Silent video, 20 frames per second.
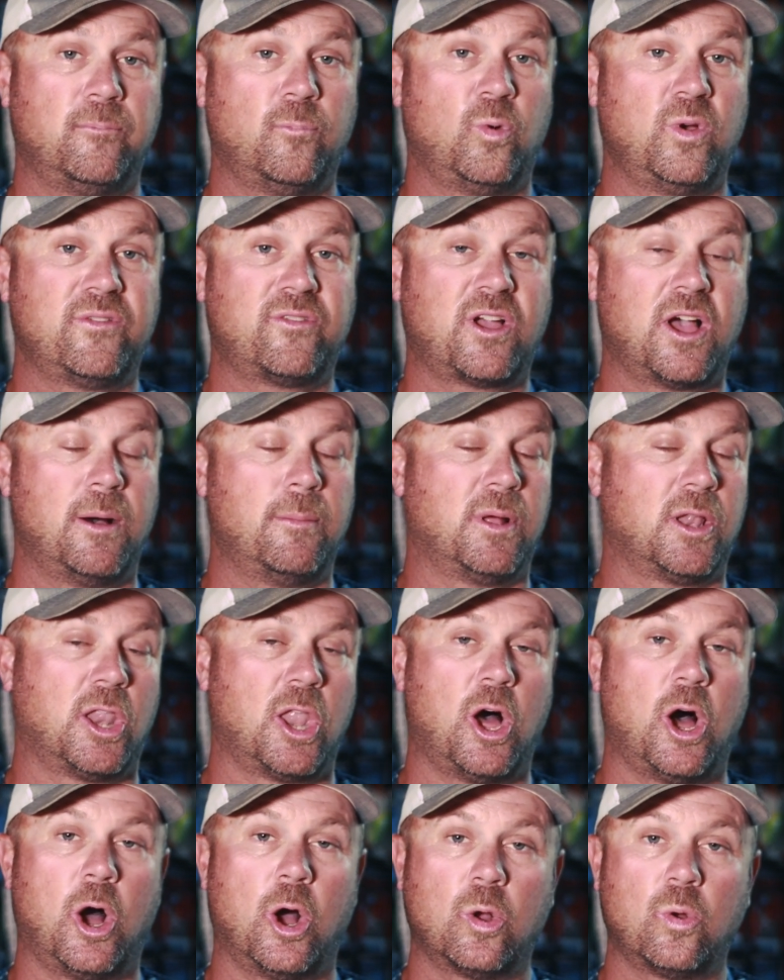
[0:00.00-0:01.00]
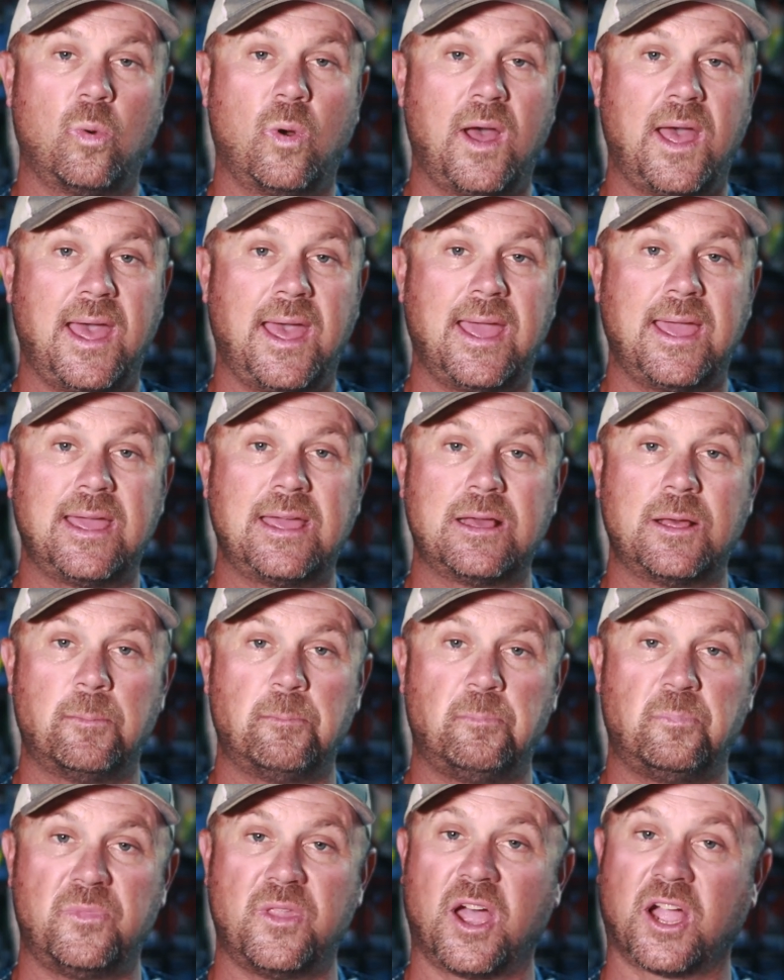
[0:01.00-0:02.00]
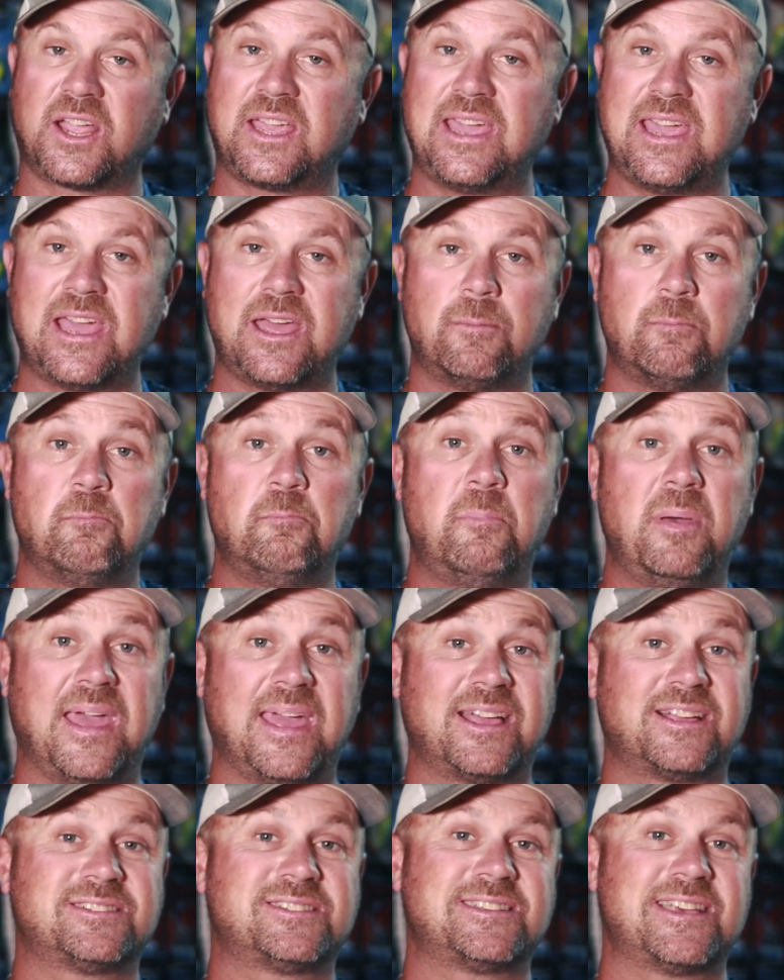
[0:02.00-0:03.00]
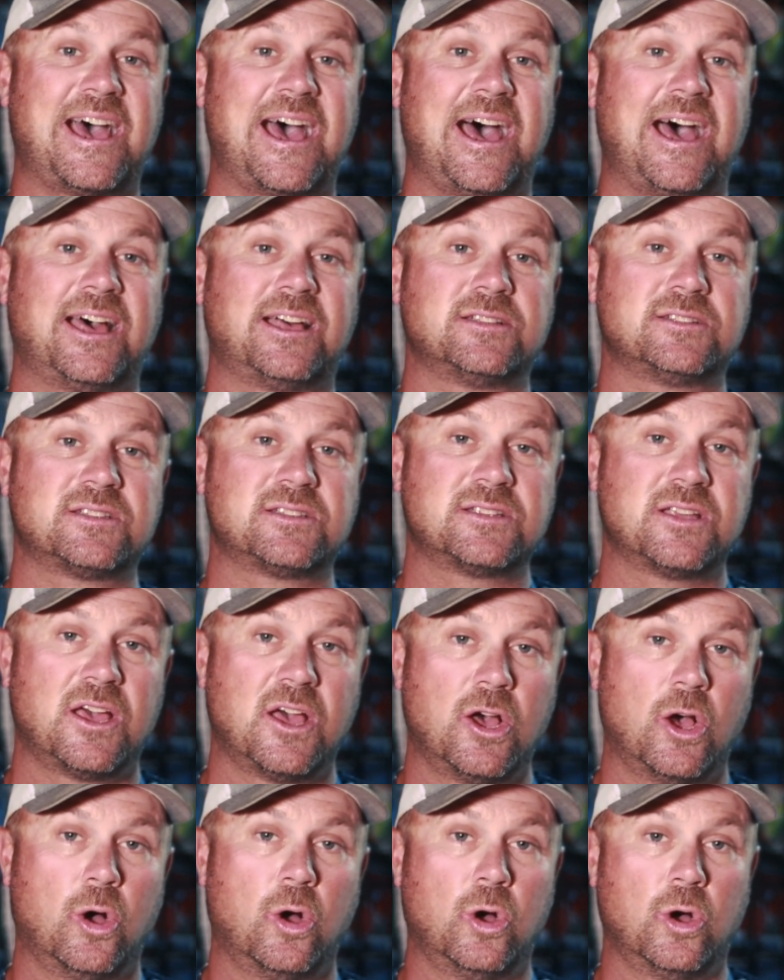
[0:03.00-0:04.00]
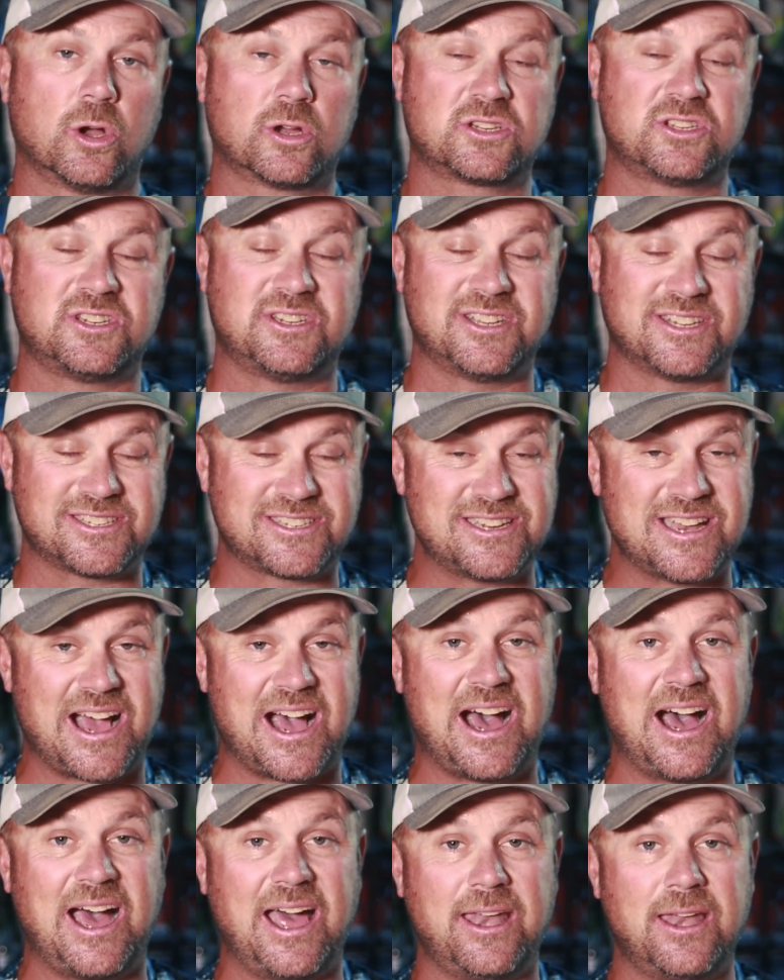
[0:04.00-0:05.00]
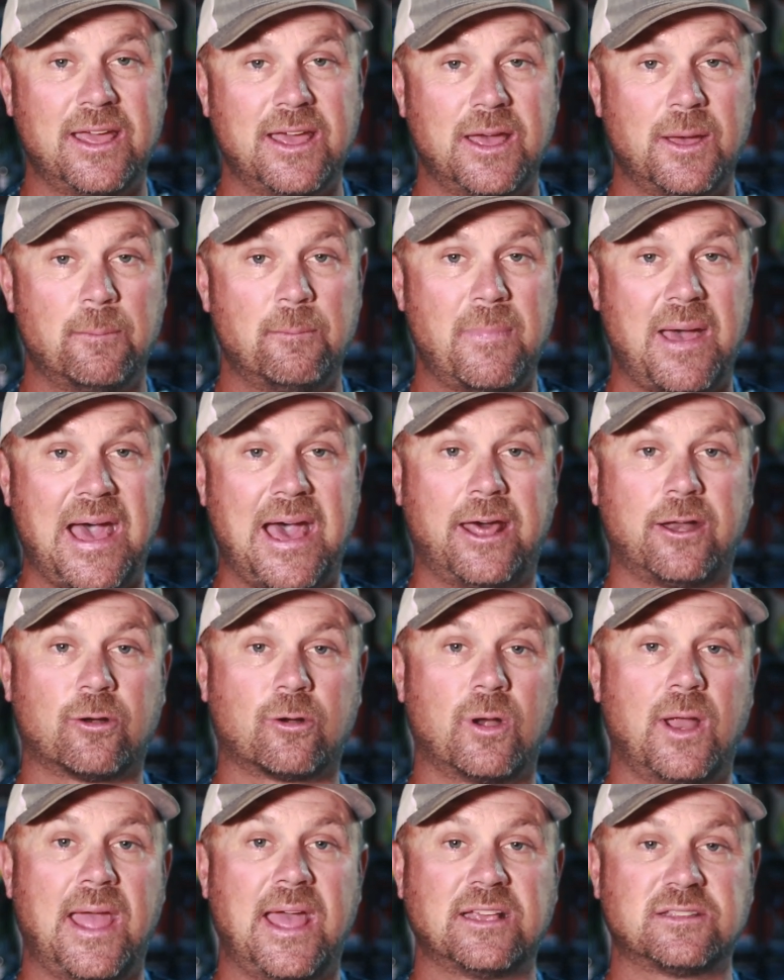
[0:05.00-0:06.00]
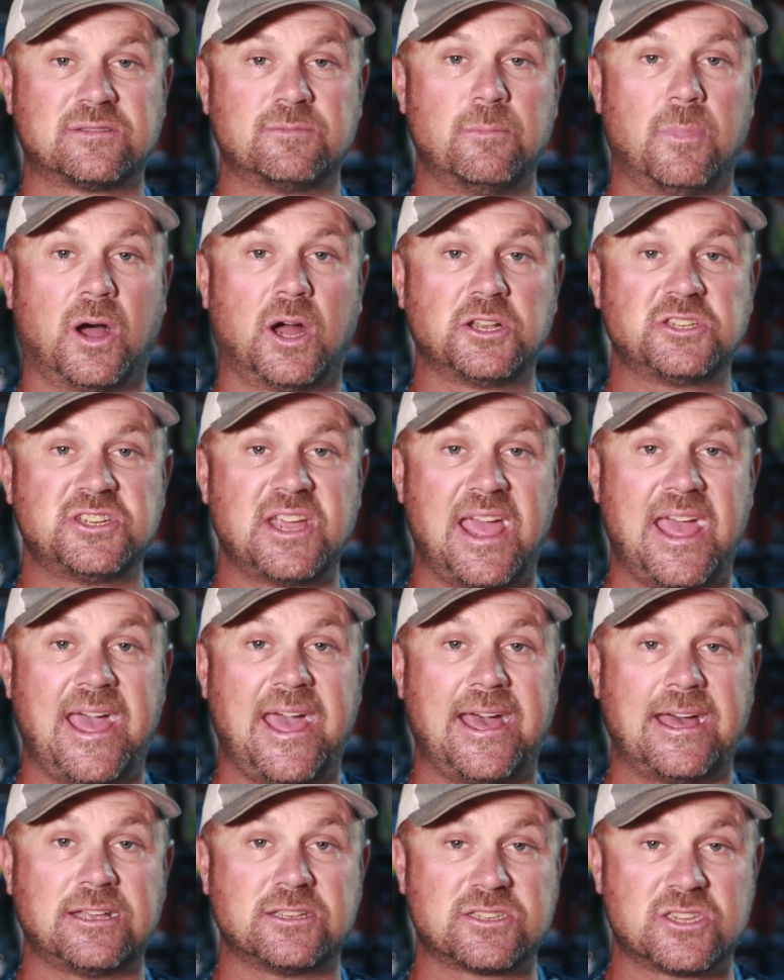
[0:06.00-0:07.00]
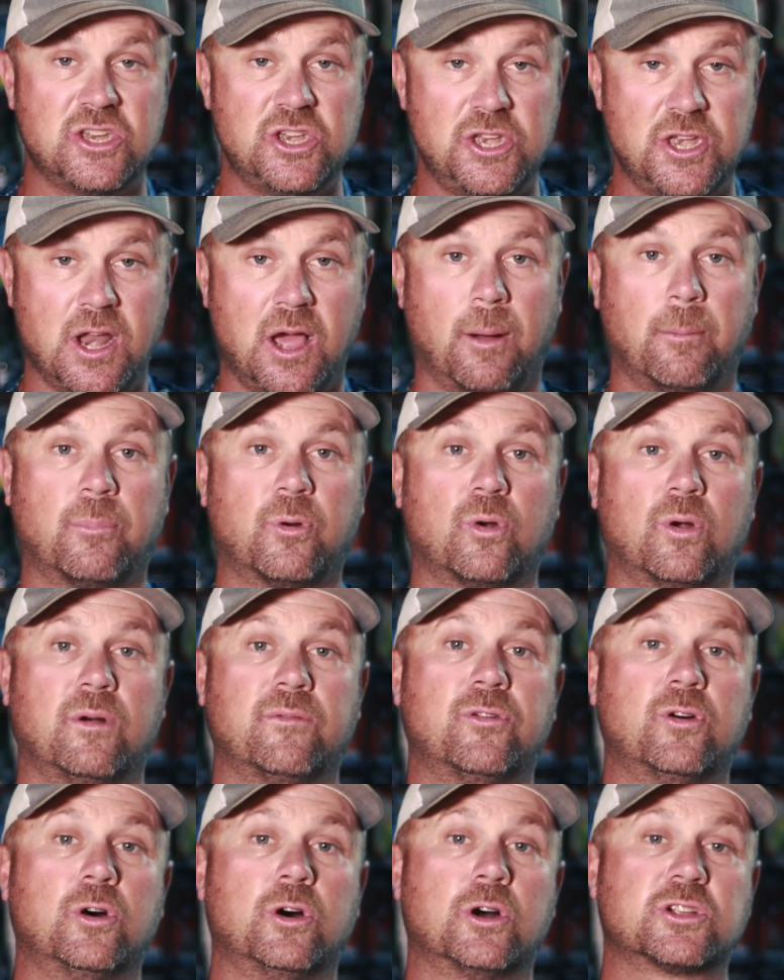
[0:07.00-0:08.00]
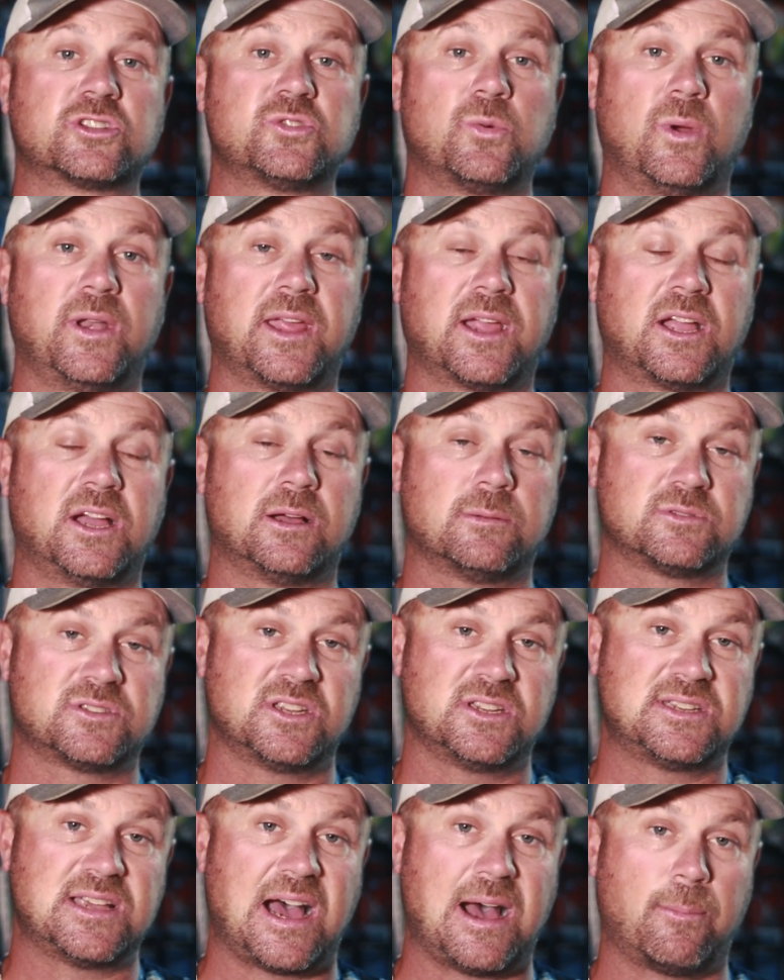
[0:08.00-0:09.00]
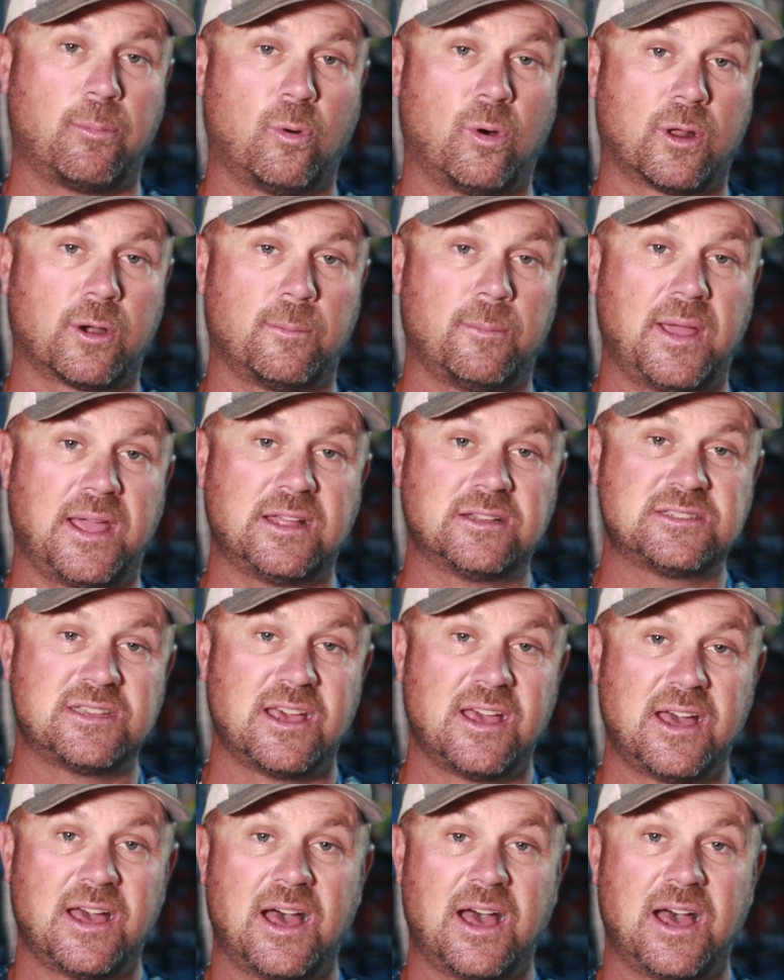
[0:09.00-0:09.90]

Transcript: We've come a long way. Again, big size hooks does not matter as much as number of hooks when it comes to topwater baits.